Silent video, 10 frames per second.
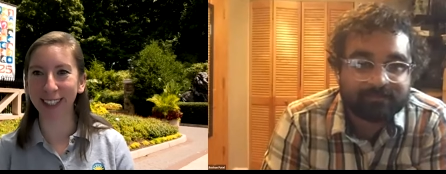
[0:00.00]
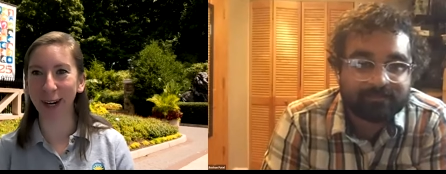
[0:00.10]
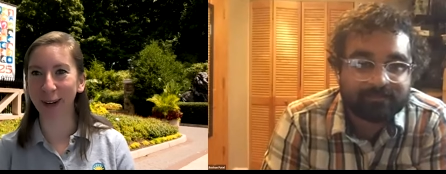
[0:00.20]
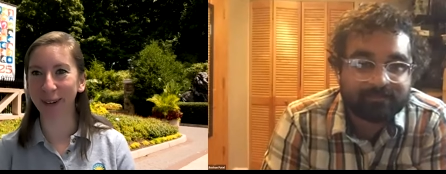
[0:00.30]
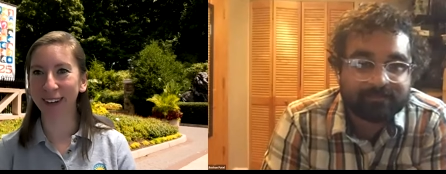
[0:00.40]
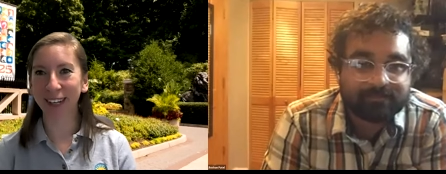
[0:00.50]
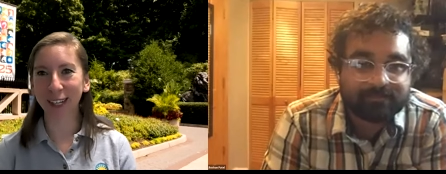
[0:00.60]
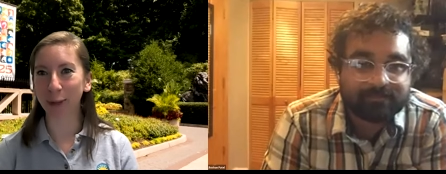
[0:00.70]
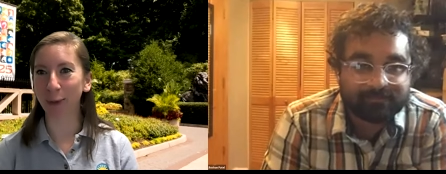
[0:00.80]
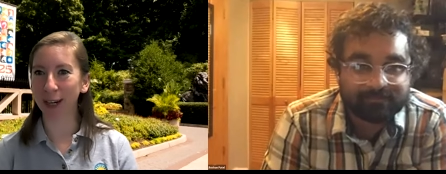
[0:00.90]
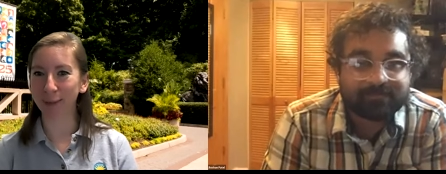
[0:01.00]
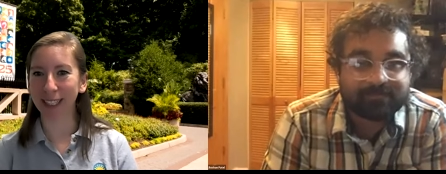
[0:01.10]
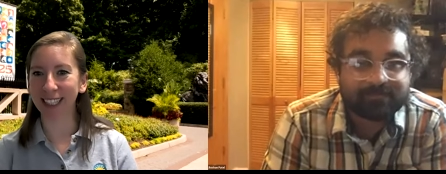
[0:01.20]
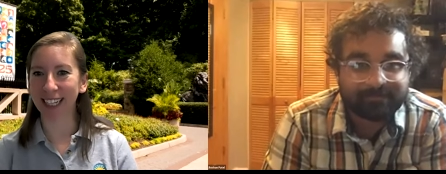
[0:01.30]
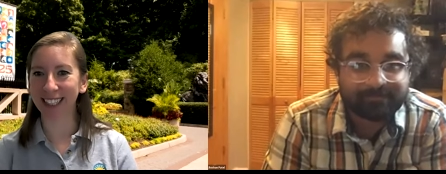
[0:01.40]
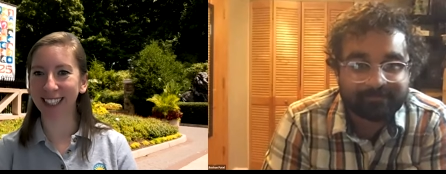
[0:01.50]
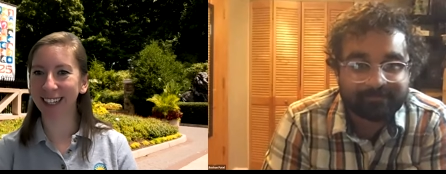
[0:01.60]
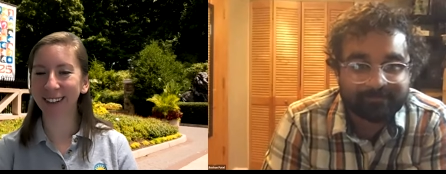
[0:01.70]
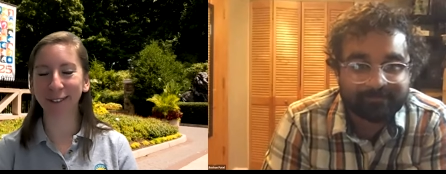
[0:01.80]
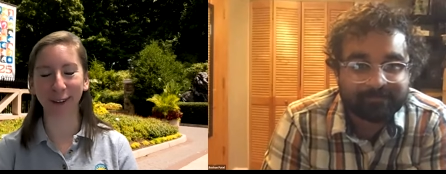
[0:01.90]
Speaker 1: so you want to be
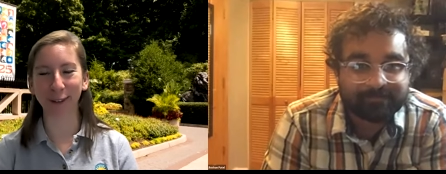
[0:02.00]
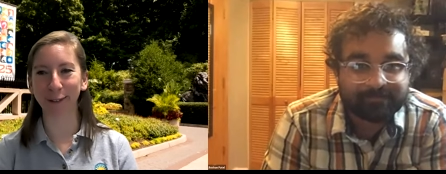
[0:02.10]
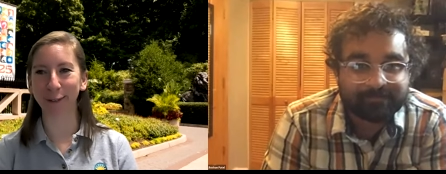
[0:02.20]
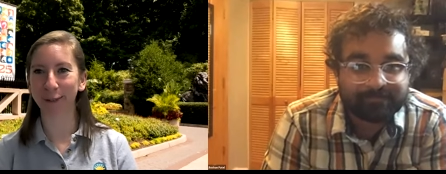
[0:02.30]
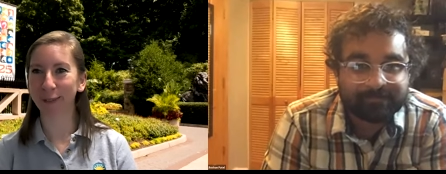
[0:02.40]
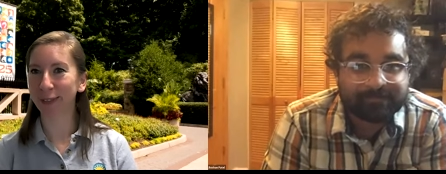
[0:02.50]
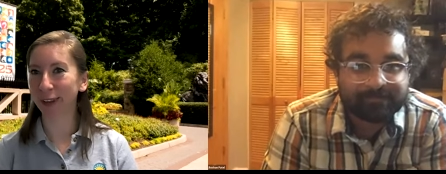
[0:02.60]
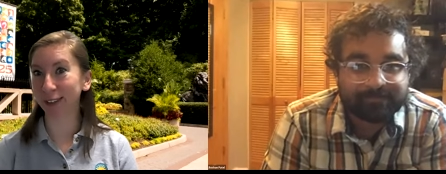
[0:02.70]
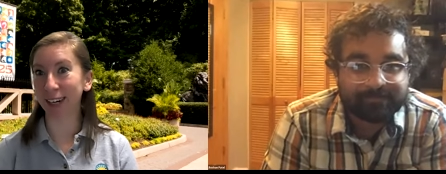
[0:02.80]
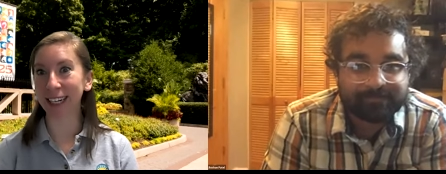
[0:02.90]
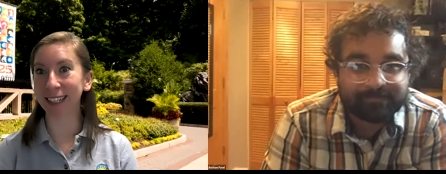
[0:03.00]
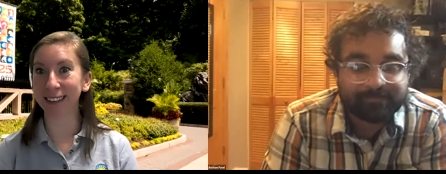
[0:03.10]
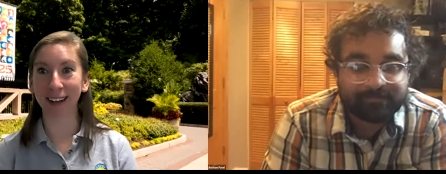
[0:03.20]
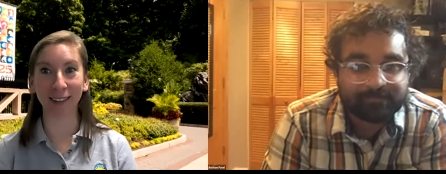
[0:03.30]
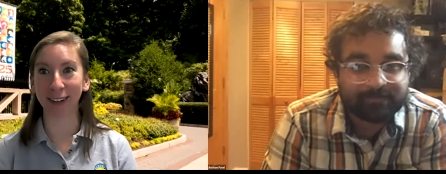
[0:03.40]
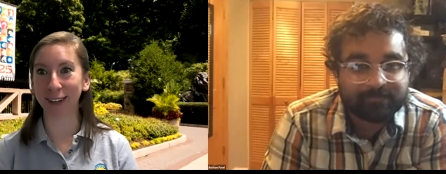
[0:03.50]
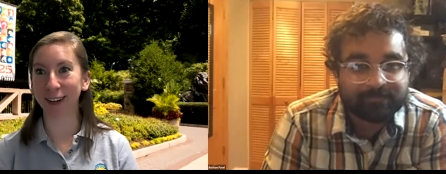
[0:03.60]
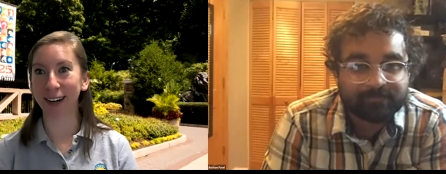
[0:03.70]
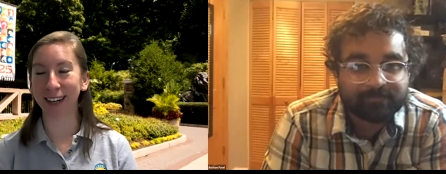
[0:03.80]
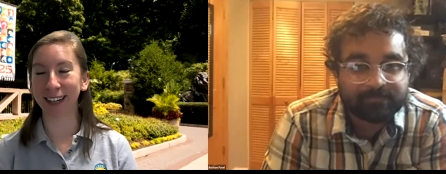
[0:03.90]
sensitive of their light and
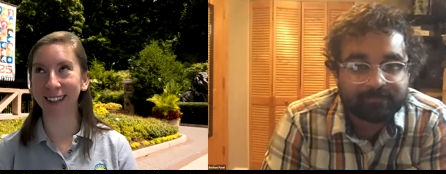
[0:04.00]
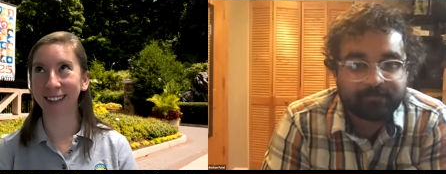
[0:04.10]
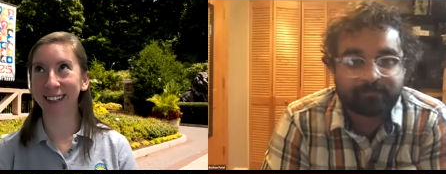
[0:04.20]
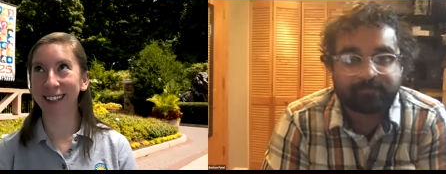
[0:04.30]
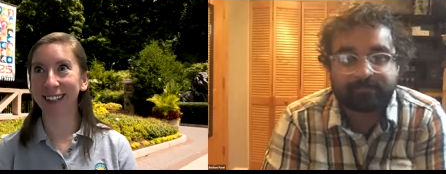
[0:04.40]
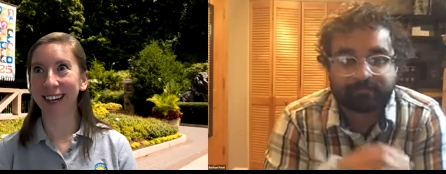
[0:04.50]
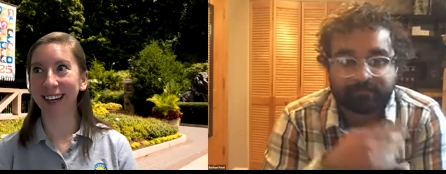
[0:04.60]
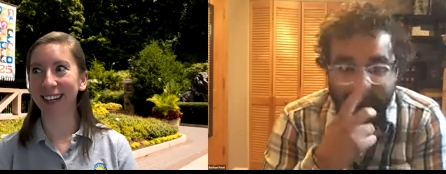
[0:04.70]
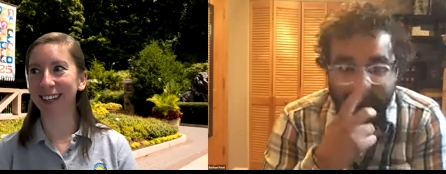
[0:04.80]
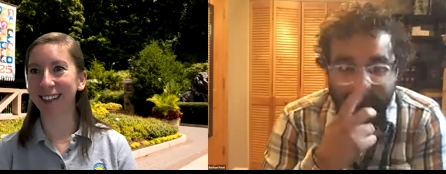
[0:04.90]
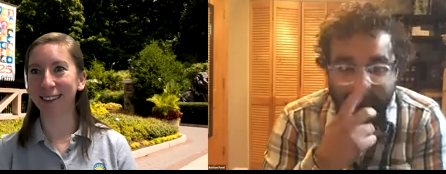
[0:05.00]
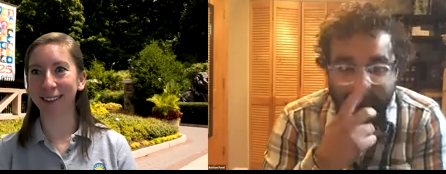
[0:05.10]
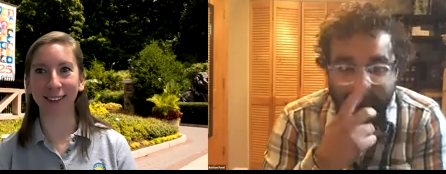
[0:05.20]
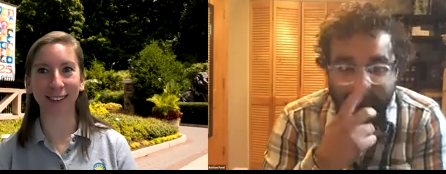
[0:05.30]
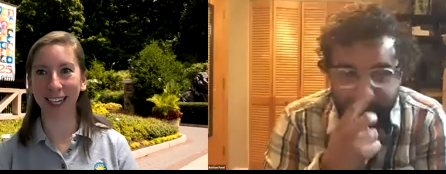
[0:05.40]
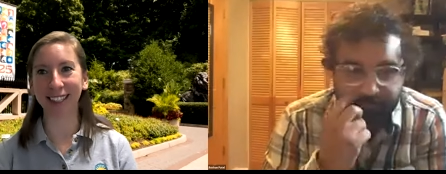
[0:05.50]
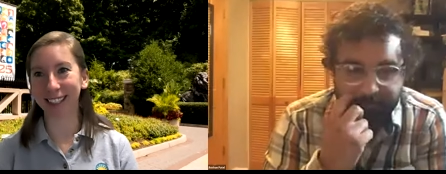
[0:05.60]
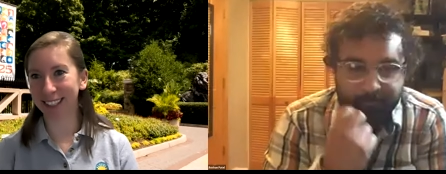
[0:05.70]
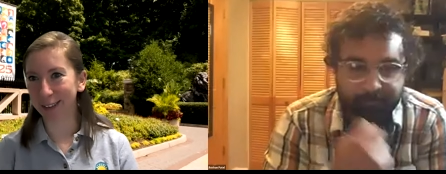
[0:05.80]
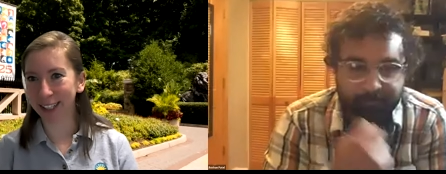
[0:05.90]
their uh, uh, their
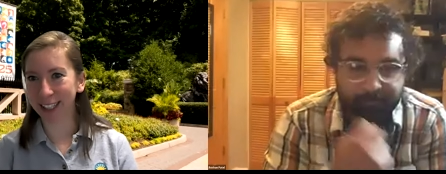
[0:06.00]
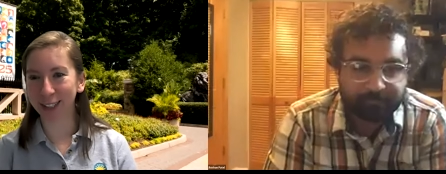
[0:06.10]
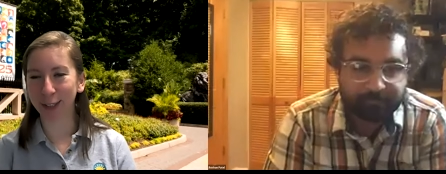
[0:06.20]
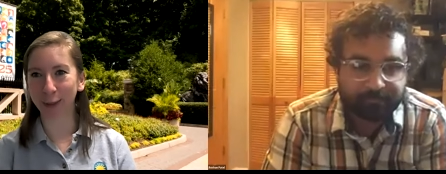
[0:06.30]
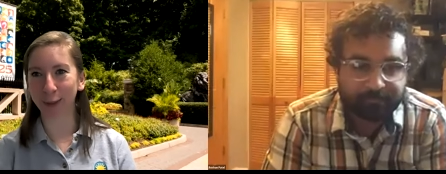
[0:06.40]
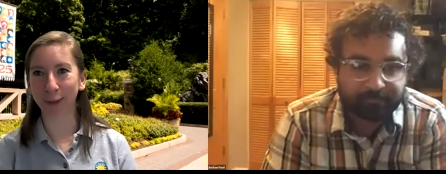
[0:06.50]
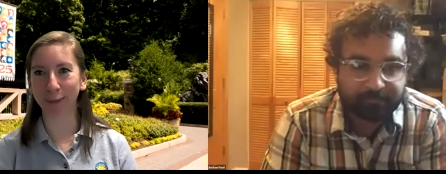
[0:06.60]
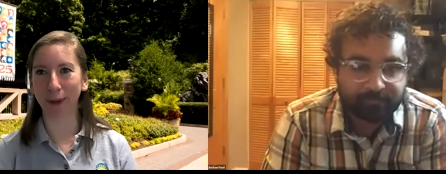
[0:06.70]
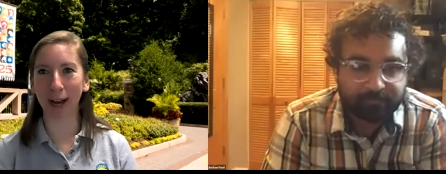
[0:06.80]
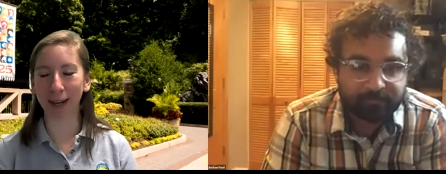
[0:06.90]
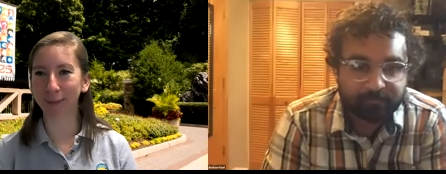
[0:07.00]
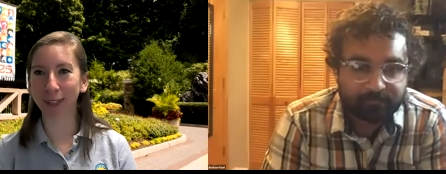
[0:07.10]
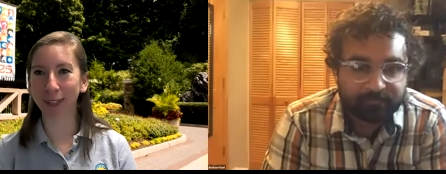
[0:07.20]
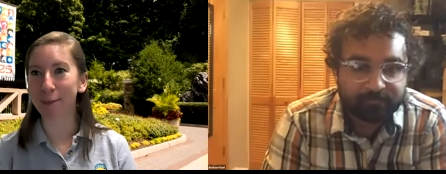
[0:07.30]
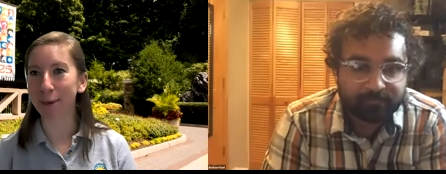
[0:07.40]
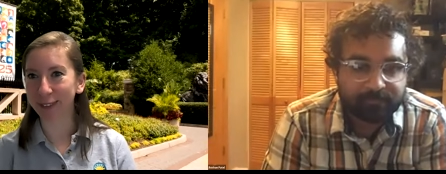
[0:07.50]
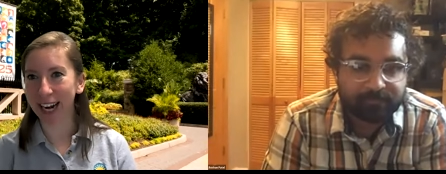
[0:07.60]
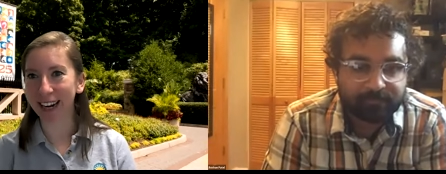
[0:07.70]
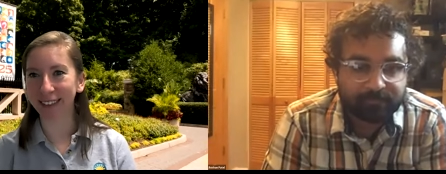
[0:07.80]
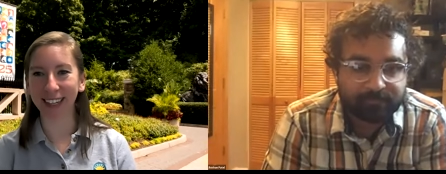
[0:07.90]
sensitivity to um, time of
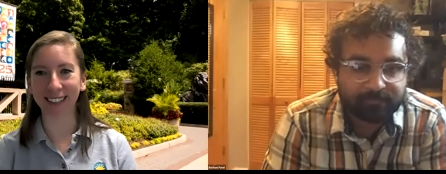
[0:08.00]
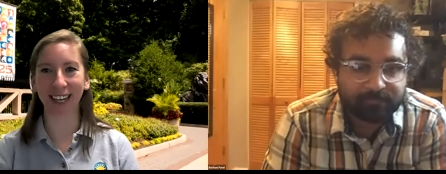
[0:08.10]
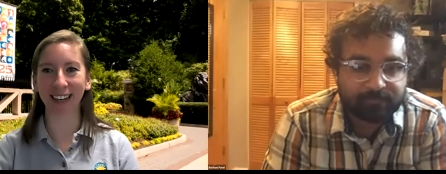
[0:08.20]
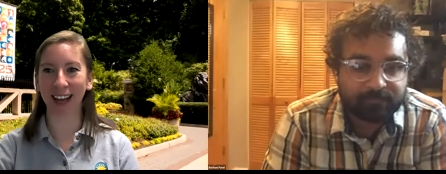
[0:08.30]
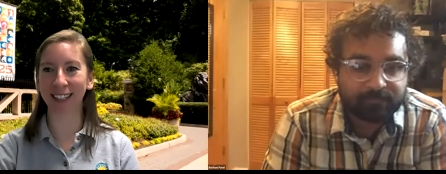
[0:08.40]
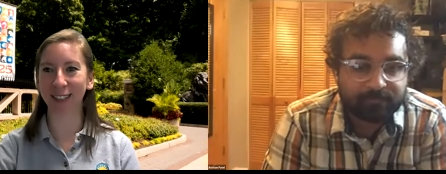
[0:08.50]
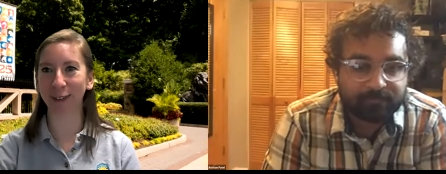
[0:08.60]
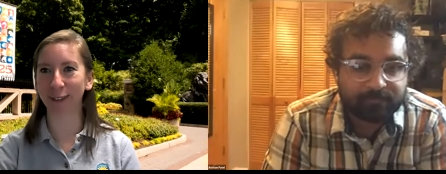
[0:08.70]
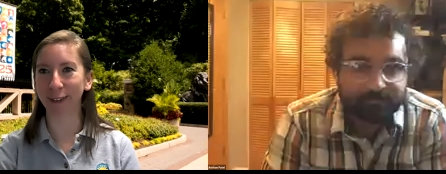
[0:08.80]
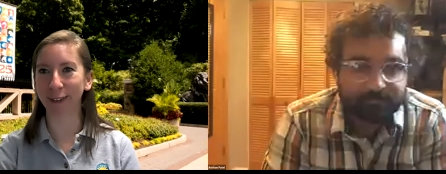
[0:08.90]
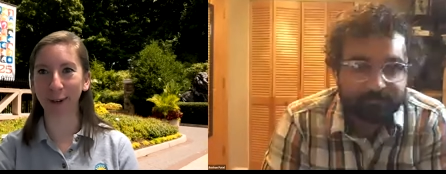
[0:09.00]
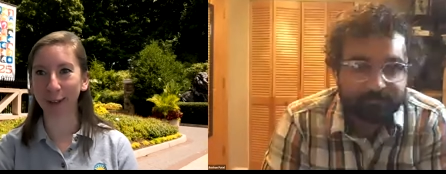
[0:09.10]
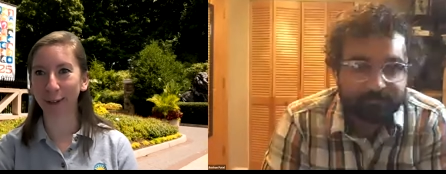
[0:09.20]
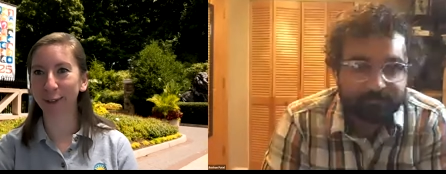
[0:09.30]
day and things like that so even when you're